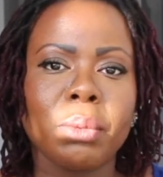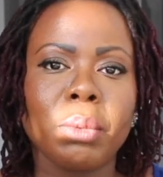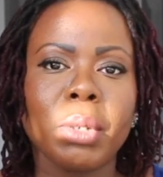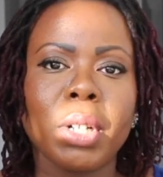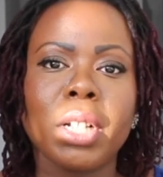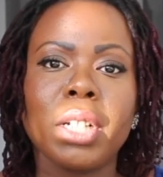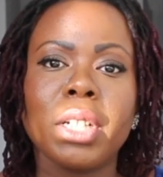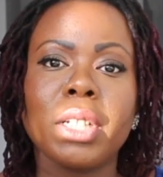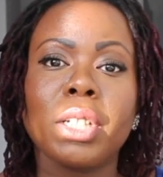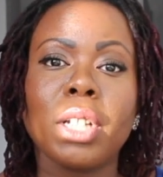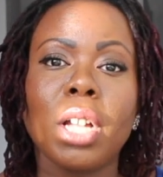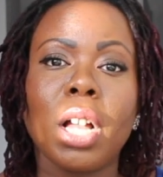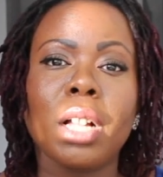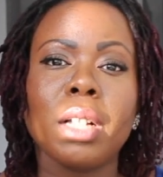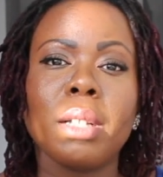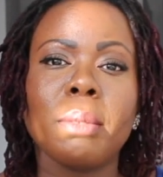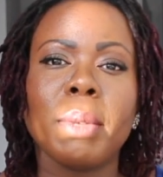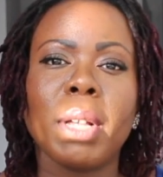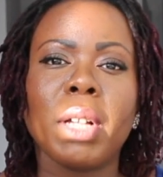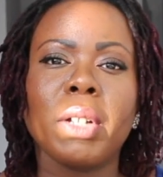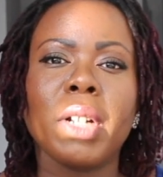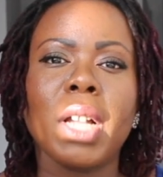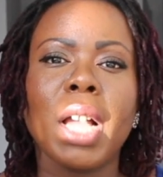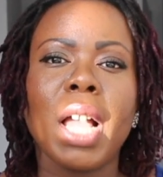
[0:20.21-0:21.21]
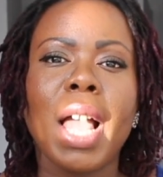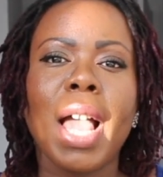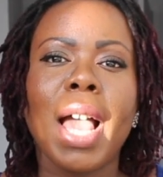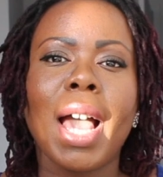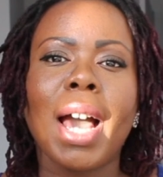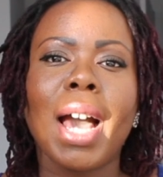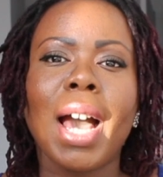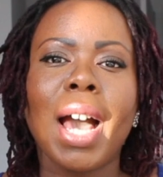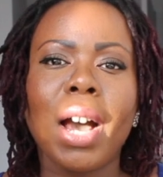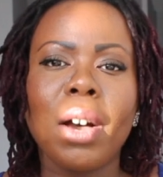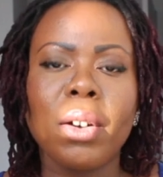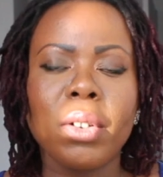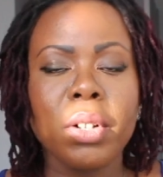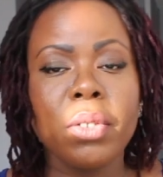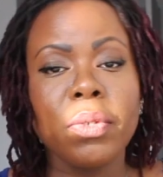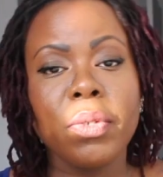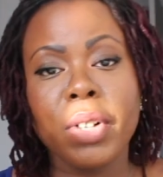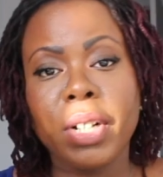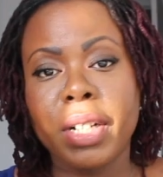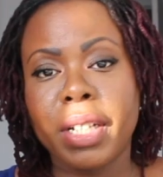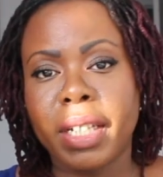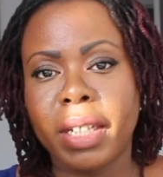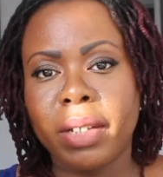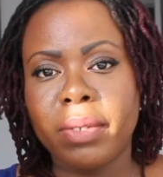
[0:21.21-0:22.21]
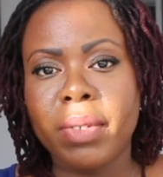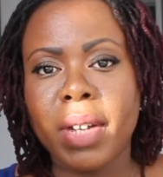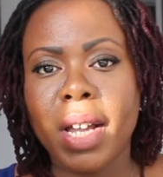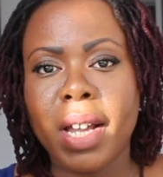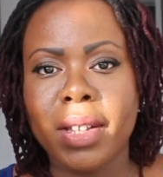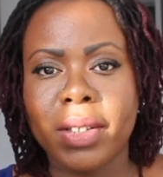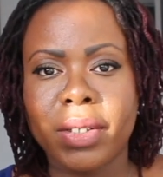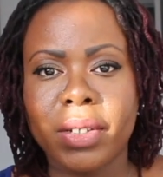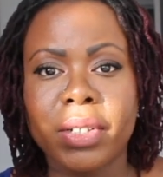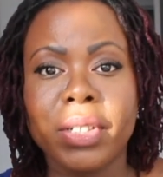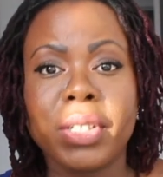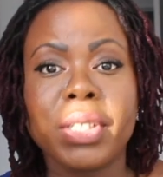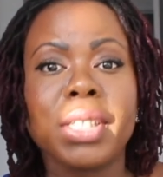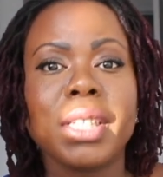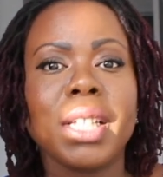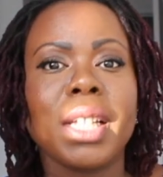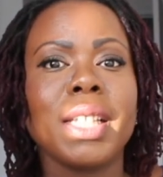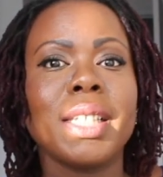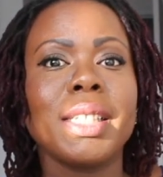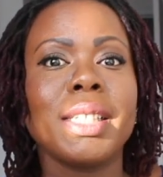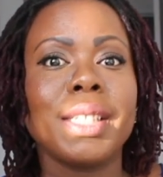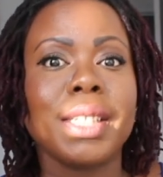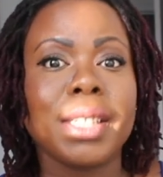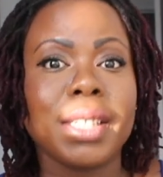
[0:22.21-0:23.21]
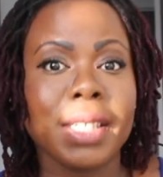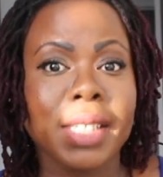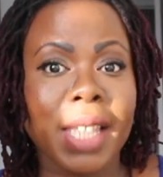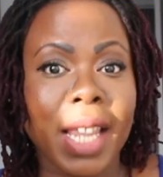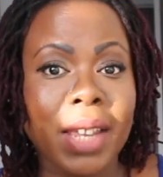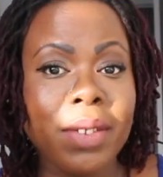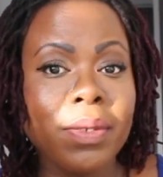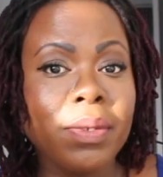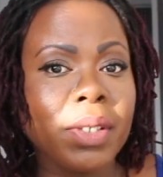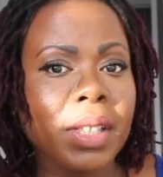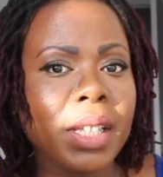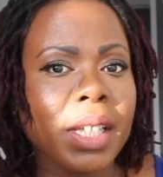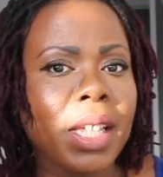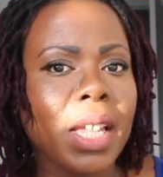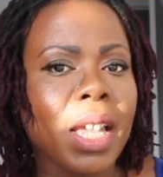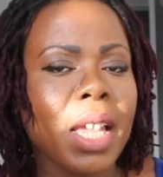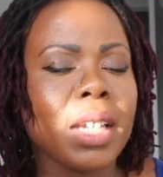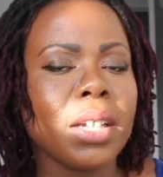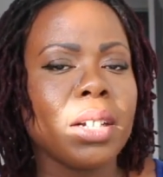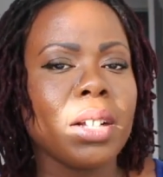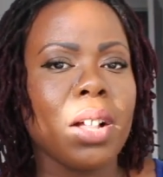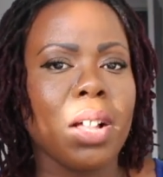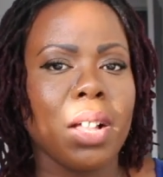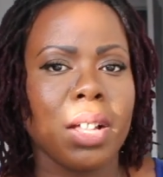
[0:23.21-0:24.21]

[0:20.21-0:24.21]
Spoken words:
and we're going to talk about how to forgive others safely and